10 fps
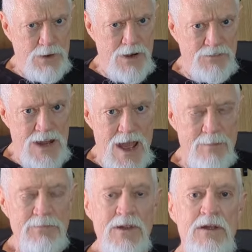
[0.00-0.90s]
period of
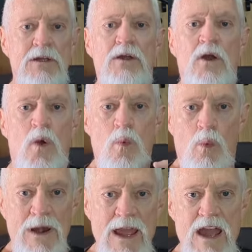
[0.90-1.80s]
time,
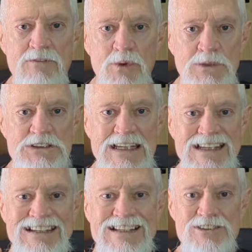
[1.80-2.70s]
whatever was
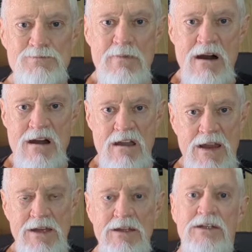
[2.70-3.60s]
in his
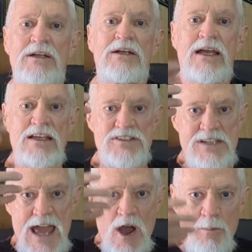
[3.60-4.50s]
mind has
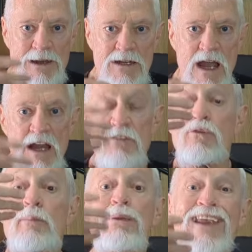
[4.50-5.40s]
now been kind of
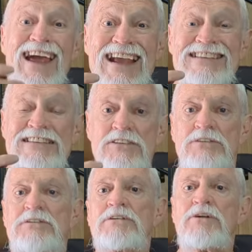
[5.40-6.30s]
replaced
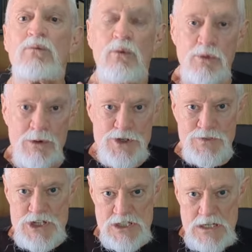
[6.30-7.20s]
with what you've
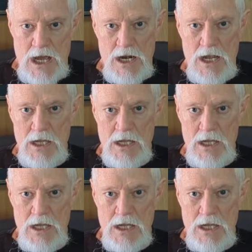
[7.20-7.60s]
just done.